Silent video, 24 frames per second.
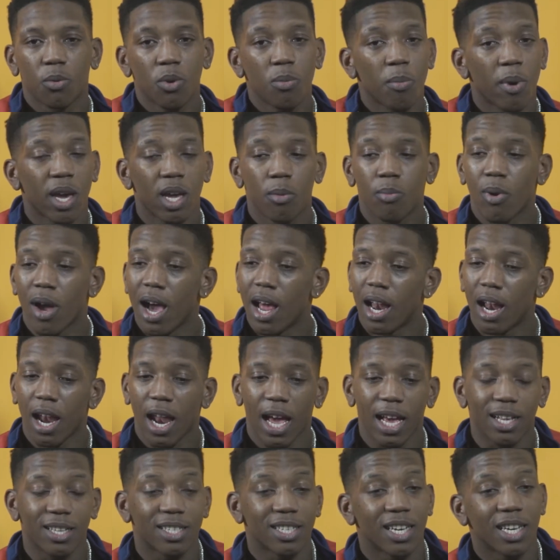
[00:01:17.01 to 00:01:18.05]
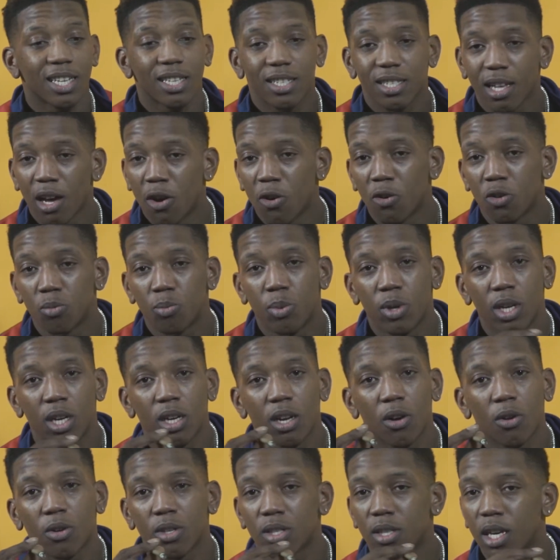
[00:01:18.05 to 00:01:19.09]
We made probably like 10 songs, put it
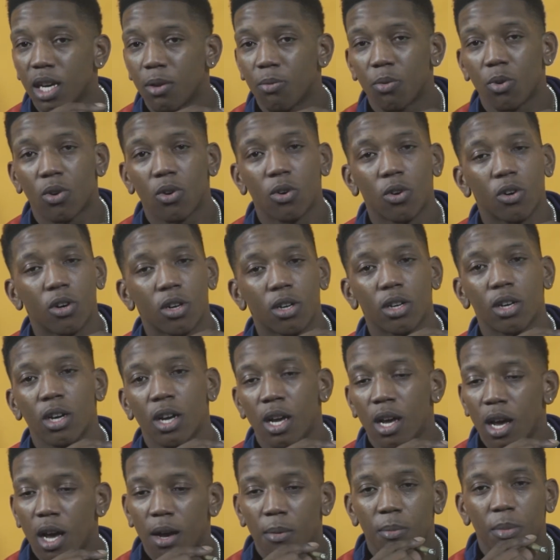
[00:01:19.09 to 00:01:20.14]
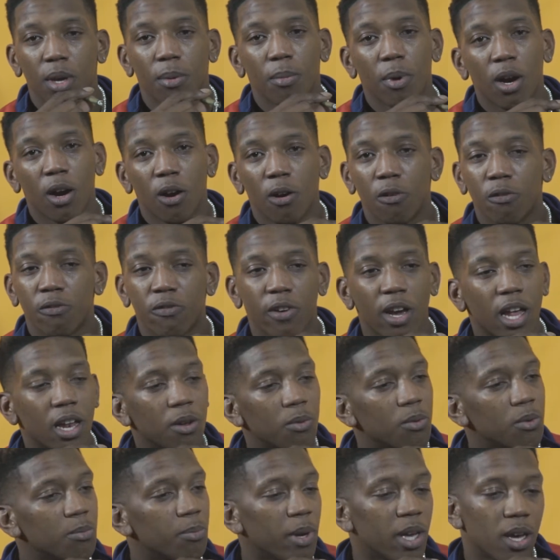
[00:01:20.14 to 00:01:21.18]
on the tape recorder. Man, my whole family
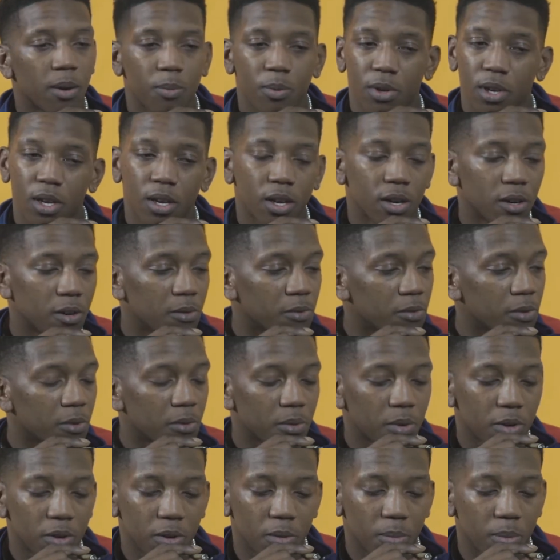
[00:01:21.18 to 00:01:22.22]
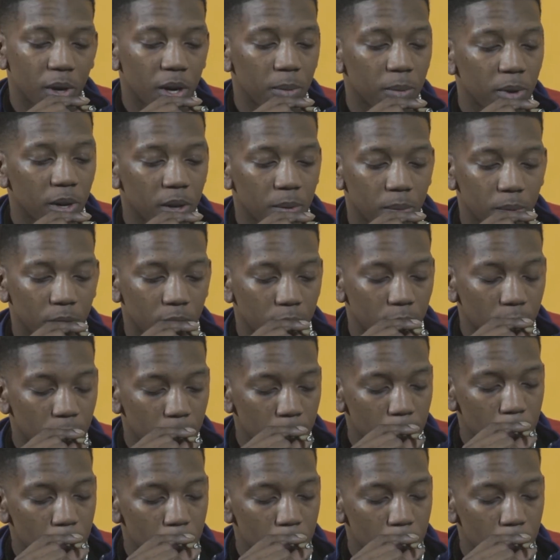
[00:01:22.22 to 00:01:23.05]
was bumping that hoe for real, bumping that bitch.